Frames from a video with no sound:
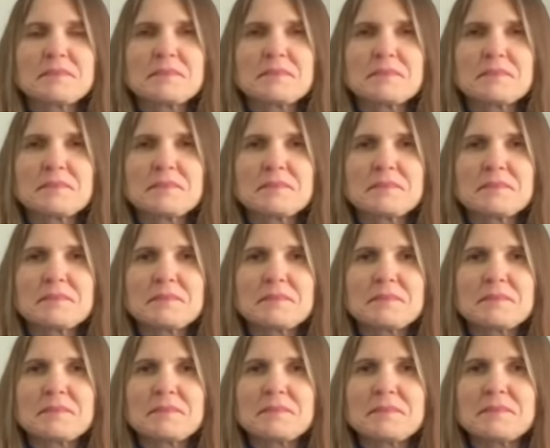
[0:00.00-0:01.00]

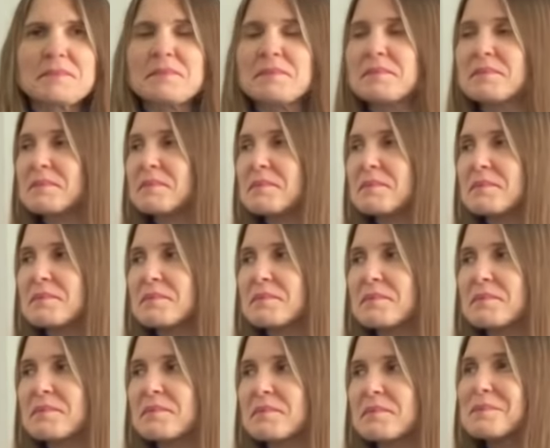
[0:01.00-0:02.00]

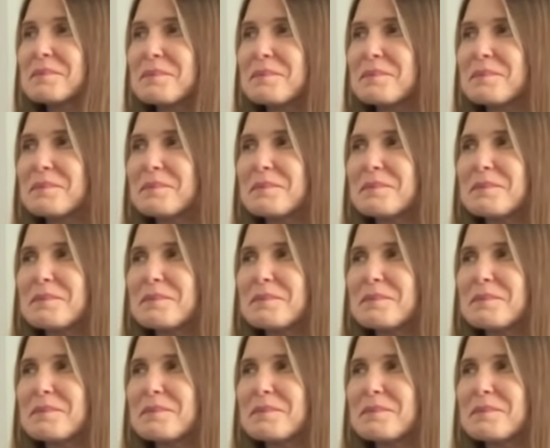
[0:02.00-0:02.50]
This person isn't speaking.